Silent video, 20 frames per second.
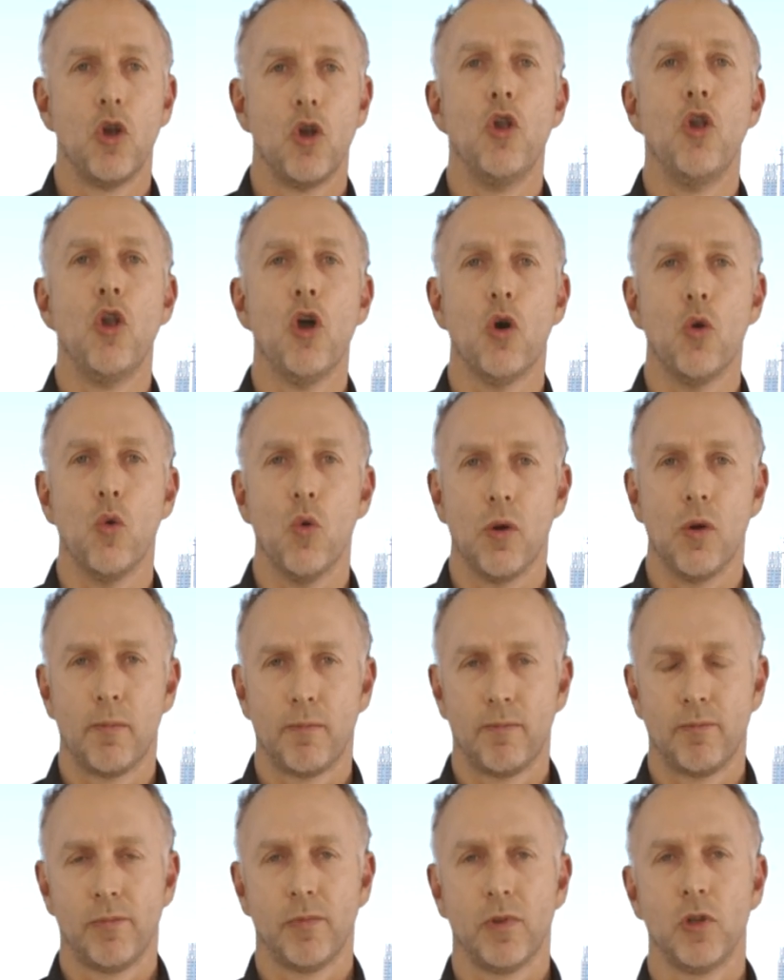No,
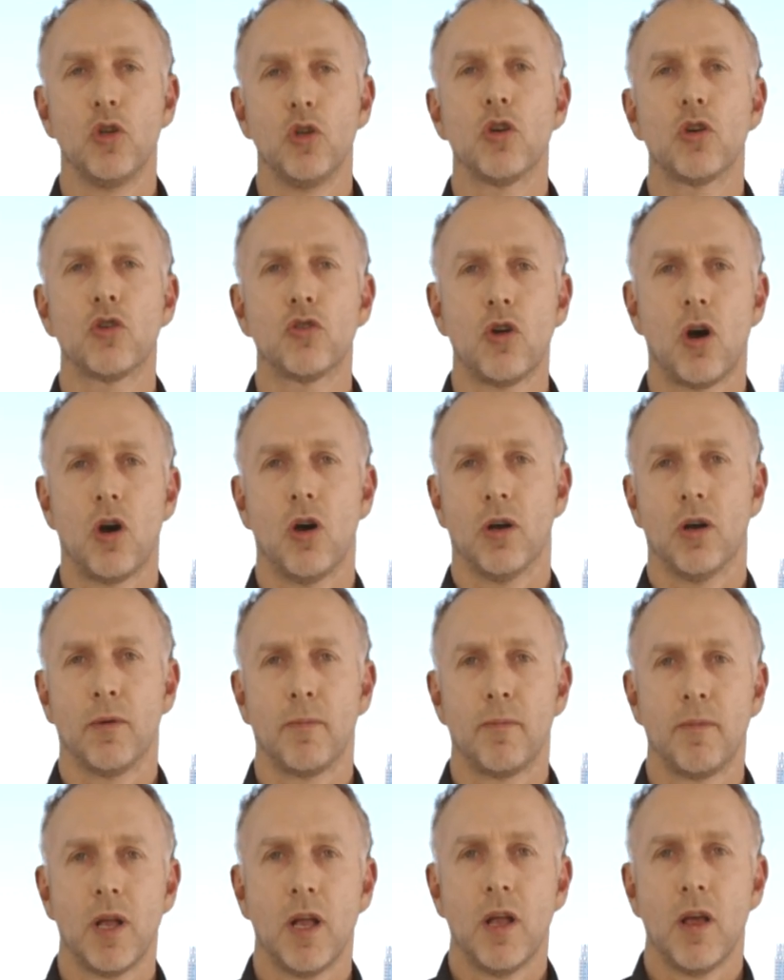you're wrong.
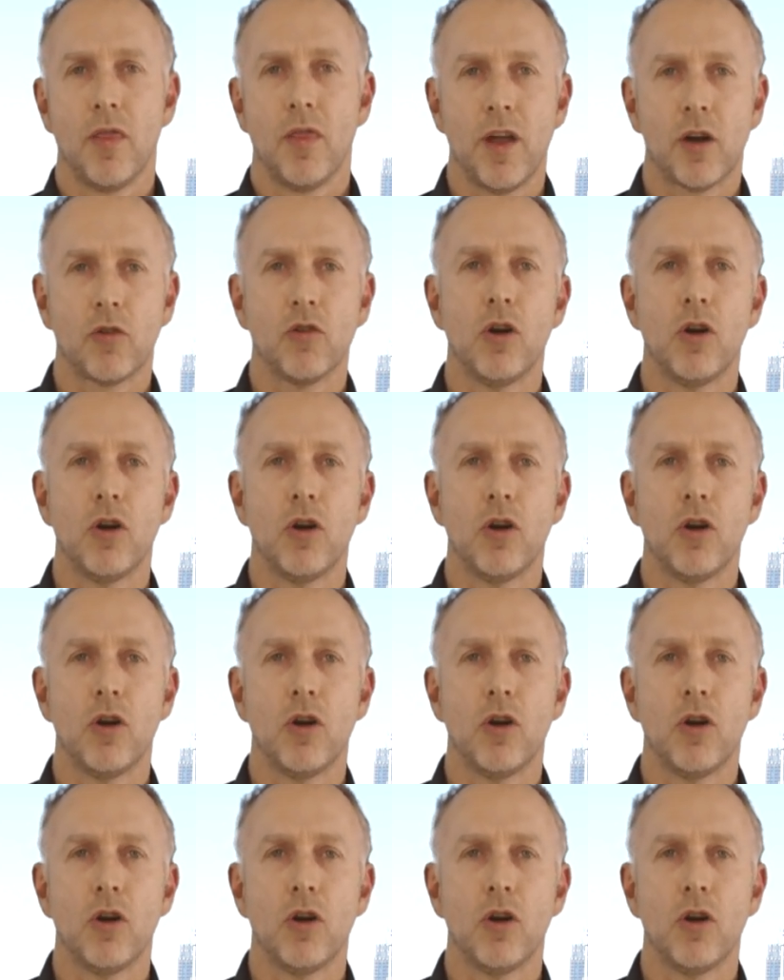There